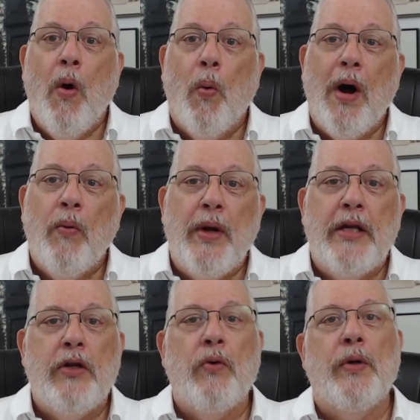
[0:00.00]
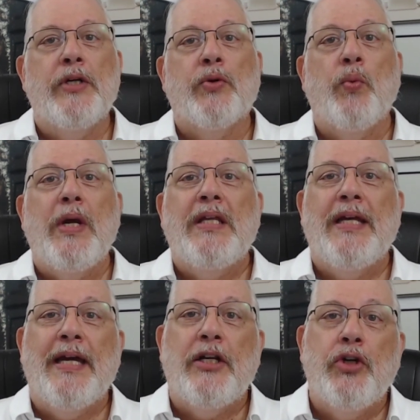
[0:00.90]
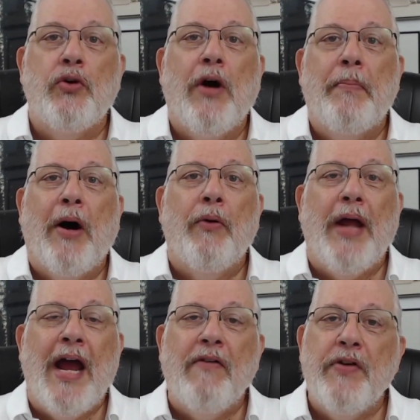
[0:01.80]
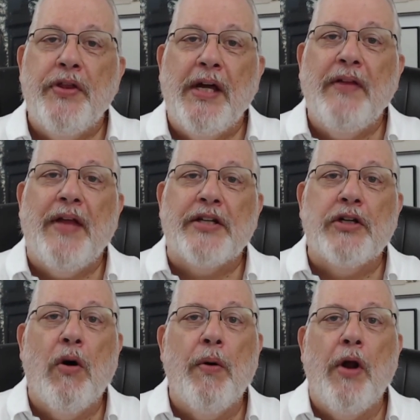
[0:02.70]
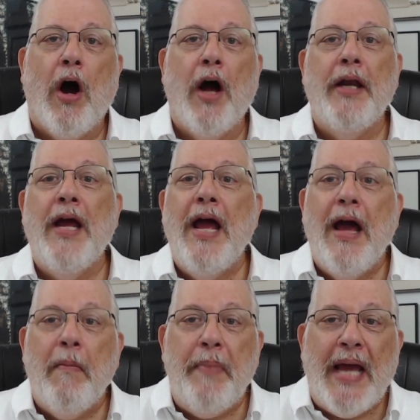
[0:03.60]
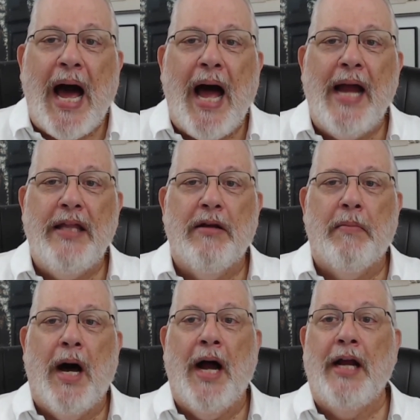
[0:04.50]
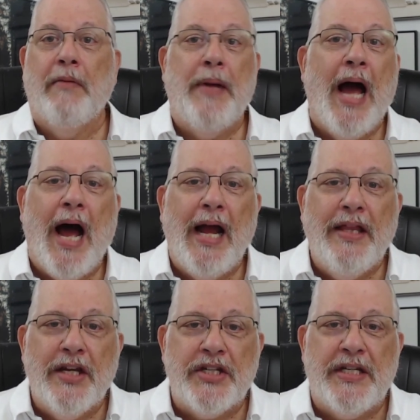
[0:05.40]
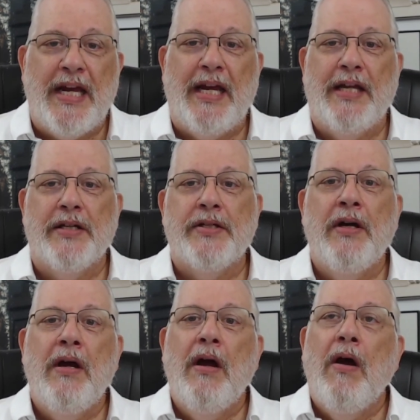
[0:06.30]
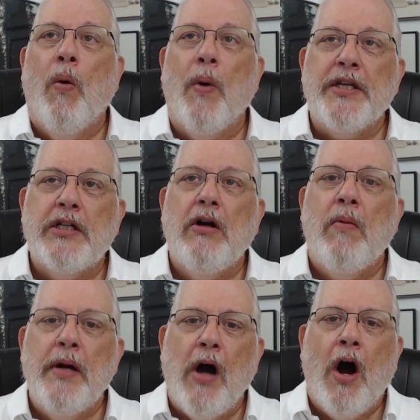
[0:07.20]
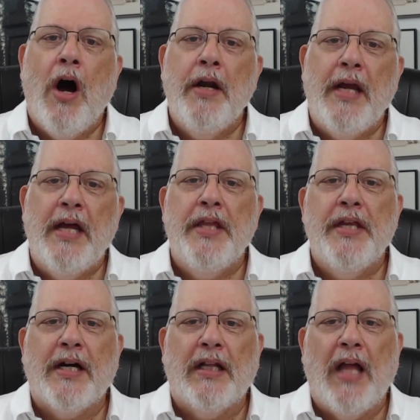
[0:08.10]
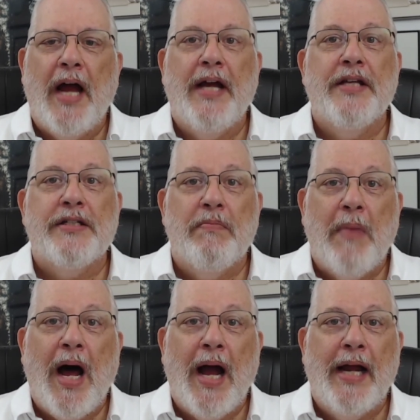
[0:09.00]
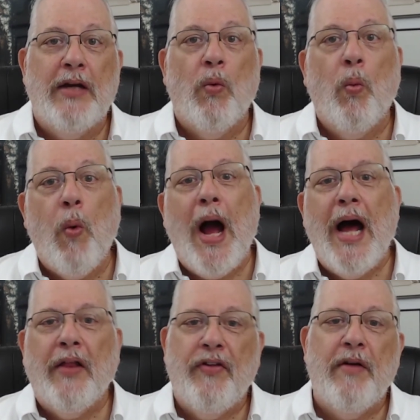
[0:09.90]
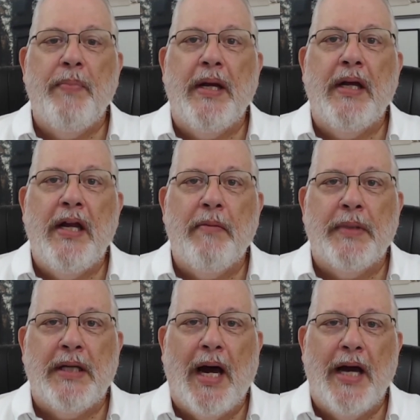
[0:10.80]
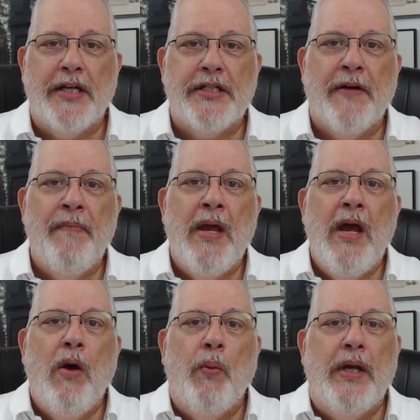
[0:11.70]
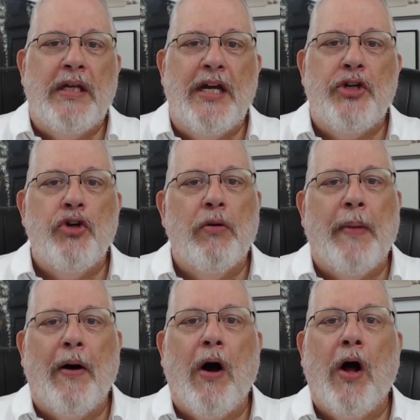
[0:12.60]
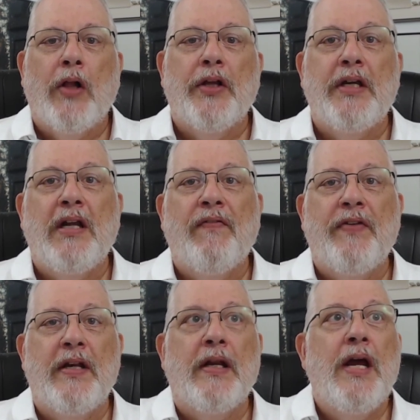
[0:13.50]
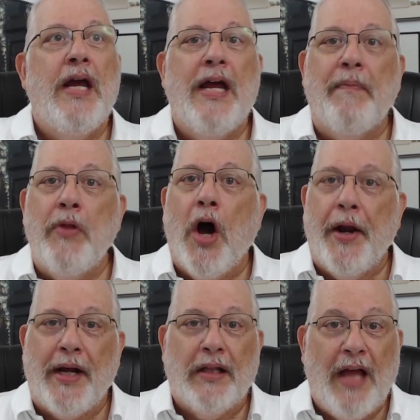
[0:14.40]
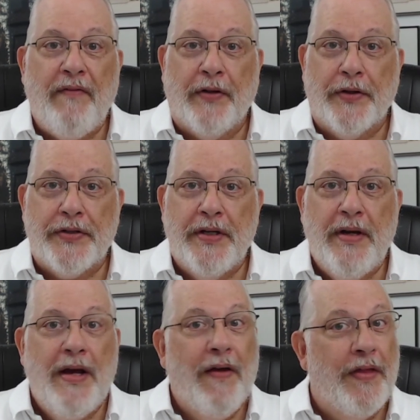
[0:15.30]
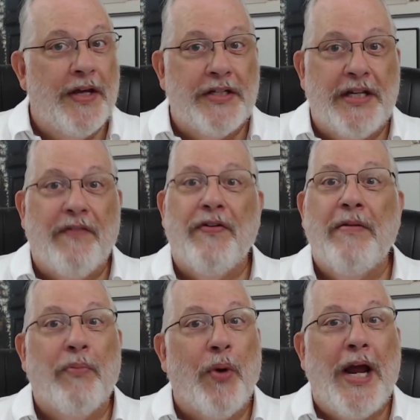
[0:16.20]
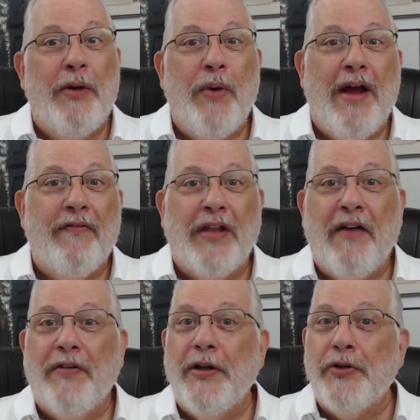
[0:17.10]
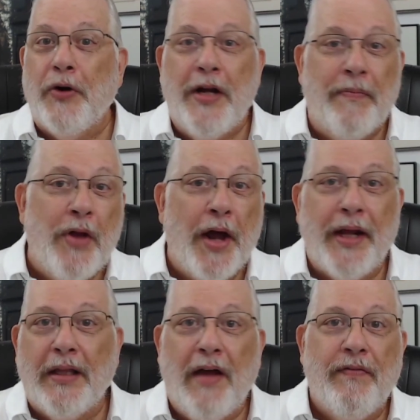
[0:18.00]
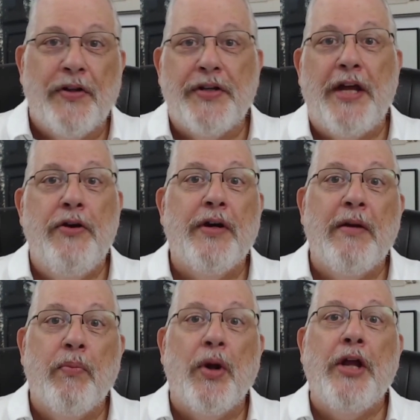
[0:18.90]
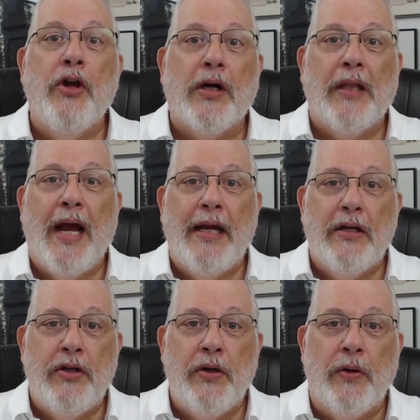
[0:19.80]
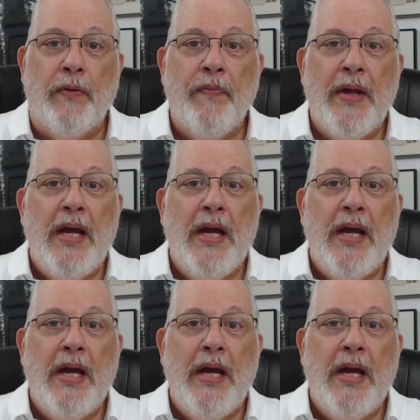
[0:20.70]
What we do is we teach you about everything that's going on behind the mind, behind the scenes. What's going on in the client's mind while they're being hypnotized? We teach you about all the different hypnotic levels. There's different brainwave levels or hypnotic levels that you can bring your client to.